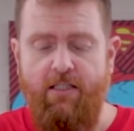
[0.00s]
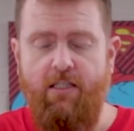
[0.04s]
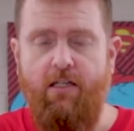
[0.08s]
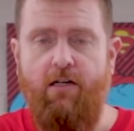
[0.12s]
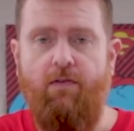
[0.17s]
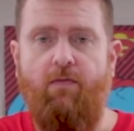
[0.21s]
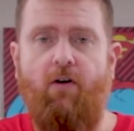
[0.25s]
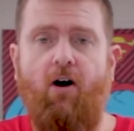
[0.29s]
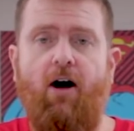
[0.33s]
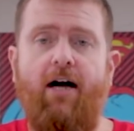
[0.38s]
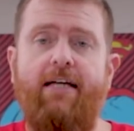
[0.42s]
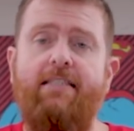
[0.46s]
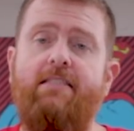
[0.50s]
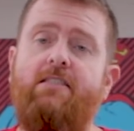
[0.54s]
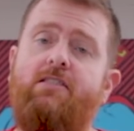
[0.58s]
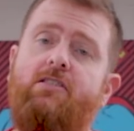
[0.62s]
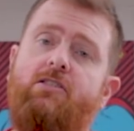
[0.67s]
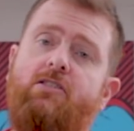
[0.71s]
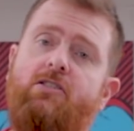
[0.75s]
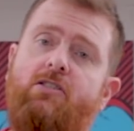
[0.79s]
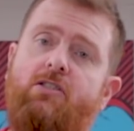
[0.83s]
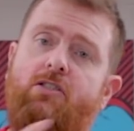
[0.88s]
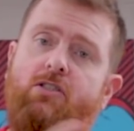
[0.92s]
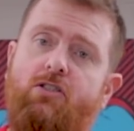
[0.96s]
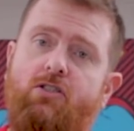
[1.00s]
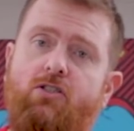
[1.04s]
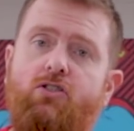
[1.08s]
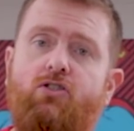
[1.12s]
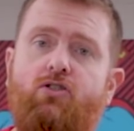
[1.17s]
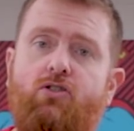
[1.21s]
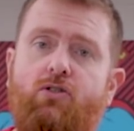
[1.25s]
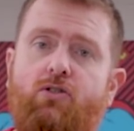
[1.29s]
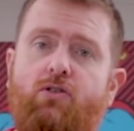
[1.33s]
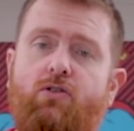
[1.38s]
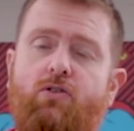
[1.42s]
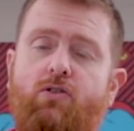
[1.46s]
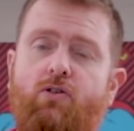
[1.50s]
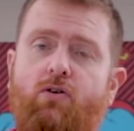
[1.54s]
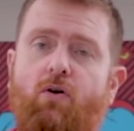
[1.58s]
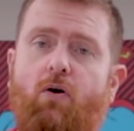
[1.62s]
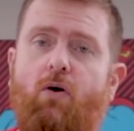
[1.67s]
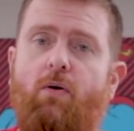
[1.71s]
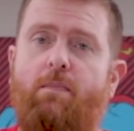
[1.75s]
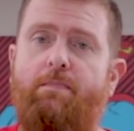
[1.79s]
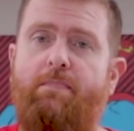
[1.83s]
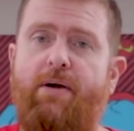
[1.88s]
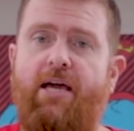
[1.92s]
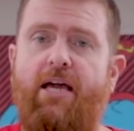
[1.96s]
the device to
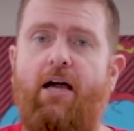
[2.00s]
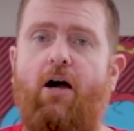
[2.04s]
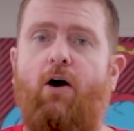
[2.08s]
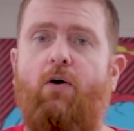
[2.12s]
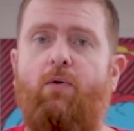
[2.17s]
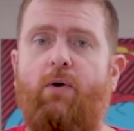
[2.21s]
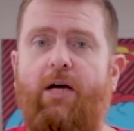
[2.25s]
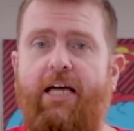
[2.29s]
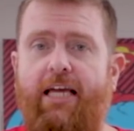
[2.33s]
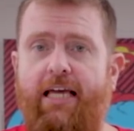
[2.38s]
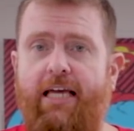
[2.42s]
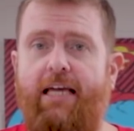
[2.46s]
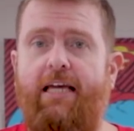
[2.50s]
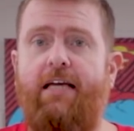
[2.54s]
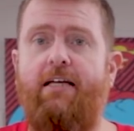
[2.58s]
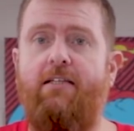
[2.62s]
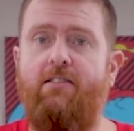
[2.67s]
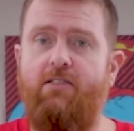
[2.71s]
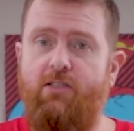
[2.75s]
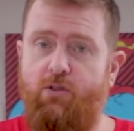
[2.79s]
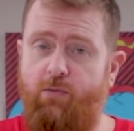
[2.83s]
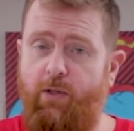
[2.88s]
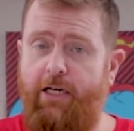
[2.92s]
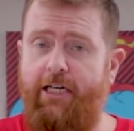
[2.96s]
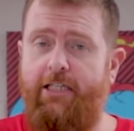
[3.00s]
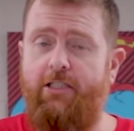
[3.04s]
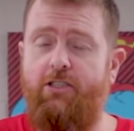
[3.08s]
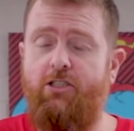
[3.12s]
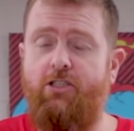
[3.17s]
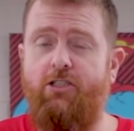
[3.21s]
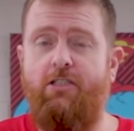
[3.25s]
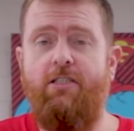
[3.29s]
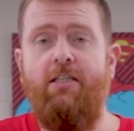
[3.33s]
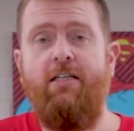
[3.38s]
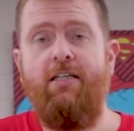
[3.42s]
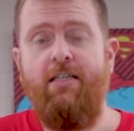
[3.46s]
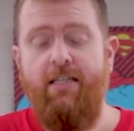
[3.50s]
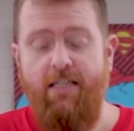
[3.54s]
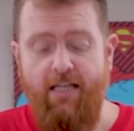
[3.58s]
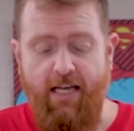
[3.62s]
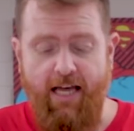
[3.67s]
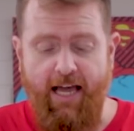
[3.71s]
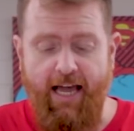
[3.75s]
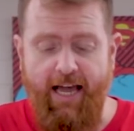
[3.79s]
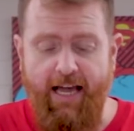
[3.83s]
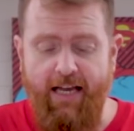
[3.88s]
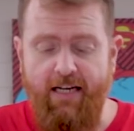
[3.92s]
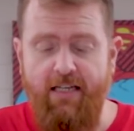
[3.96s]
your PoE switch,
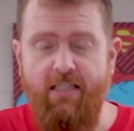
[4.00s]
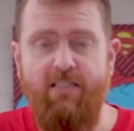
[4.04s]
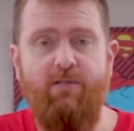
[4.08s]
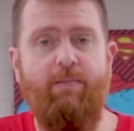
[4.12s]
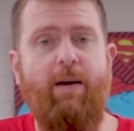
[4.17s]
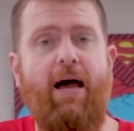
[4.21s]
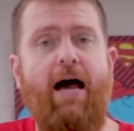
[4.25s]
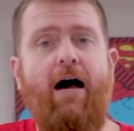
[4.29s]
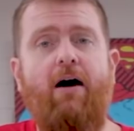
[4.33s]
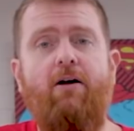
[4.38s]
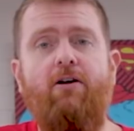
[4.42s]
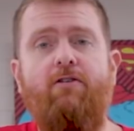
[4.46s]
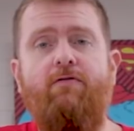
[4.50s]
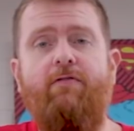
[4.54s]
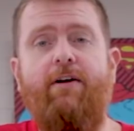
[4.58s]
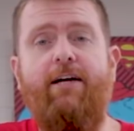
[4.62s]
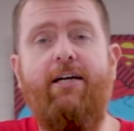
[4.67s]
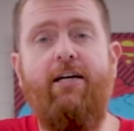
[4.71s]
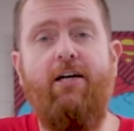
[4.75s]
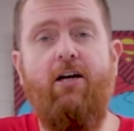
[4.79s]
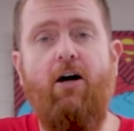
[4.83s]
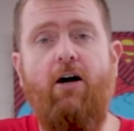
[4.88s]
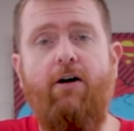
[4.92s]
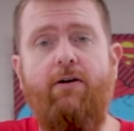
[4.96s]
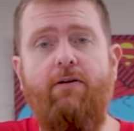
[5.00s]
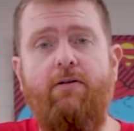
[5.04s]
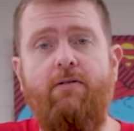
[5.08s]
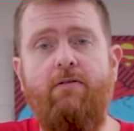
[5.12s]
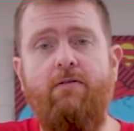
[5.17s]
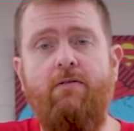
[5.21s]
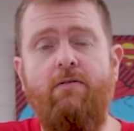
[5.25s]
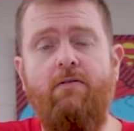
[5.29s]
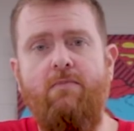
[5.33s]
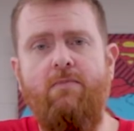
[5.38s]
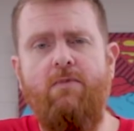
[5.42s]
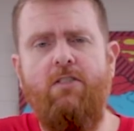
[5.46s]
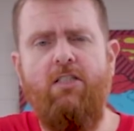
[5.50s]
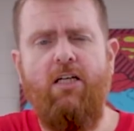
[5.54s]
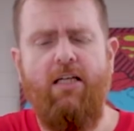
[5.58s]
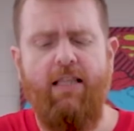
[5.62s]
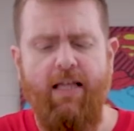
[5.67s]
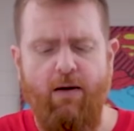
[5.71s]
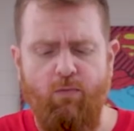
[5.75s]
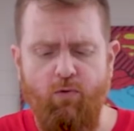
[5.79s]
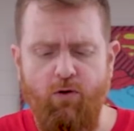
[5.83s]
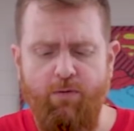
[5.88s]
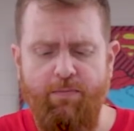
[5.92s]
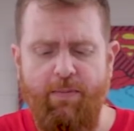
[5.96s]
and it's powered and ready to go. So
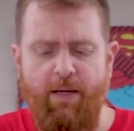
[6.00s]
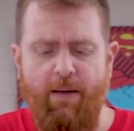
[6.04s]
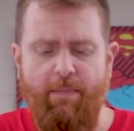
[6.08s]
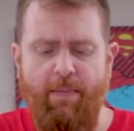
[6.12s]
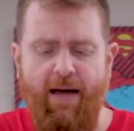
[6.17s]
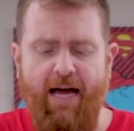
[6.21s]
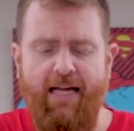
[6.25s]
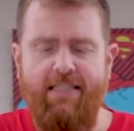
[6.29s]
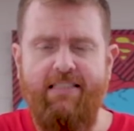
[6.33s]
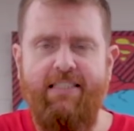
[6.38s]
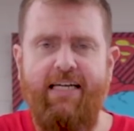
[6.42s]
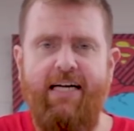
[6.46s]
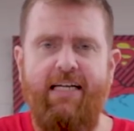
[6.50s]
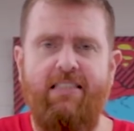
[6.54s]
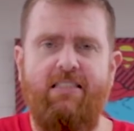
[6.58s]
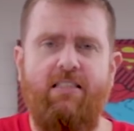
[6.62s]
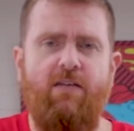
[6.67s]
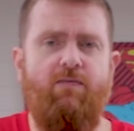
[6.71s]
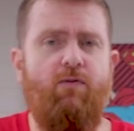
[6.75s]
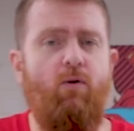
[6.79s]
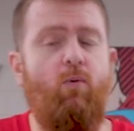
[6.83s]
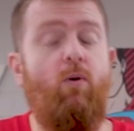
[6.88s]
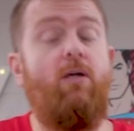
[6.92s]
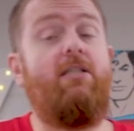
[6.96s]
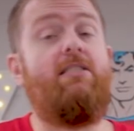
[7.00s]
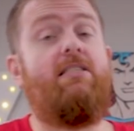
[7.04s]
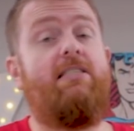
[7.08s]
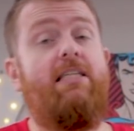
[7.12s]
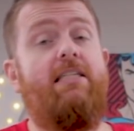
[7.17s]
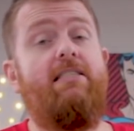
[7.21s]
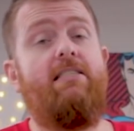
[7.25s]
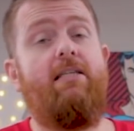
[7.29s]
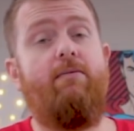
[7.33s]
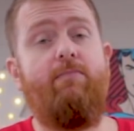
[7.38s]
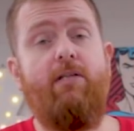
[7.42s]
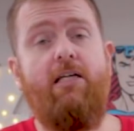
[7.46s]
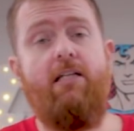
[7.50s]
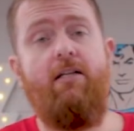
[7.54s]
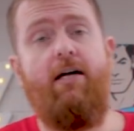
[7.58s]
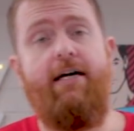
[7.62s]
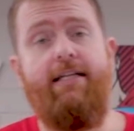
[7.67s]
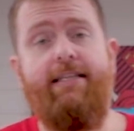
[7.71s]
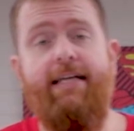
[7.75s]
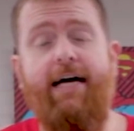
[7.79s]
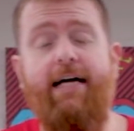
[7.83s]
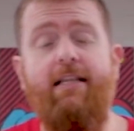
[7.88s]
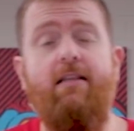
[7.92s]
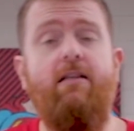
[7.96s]
that wouldn't be a bad test. If you want to see something
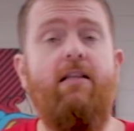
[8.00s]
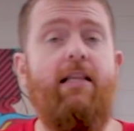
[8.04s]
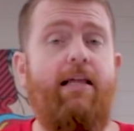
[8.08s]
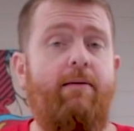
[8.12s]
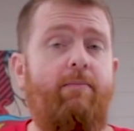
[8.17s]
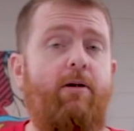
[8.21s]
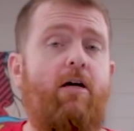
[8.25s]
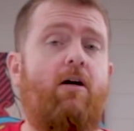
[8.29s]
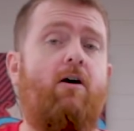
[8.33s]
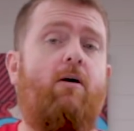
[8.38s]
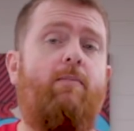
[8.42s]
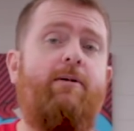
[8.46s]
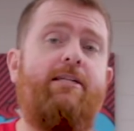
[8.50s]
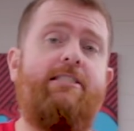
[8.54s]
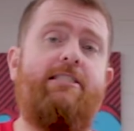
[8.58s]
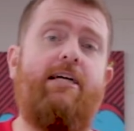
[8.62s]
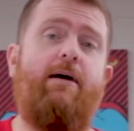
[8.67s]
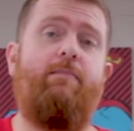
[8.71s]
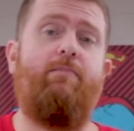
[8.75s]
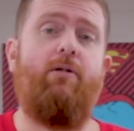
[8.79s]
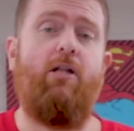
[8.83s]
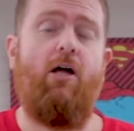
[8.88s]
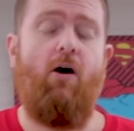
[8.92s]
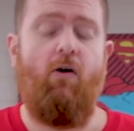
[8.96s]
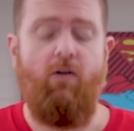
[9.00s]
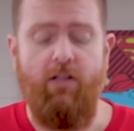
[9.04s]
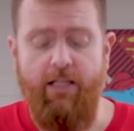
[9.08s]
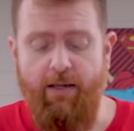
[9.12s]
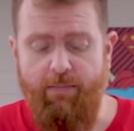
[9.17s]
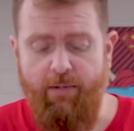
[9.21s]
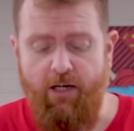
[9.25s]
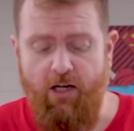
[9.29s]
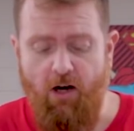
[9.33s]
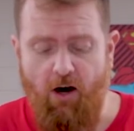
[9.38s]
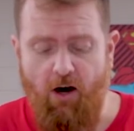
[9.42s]
like that, leave me a comment down below and let me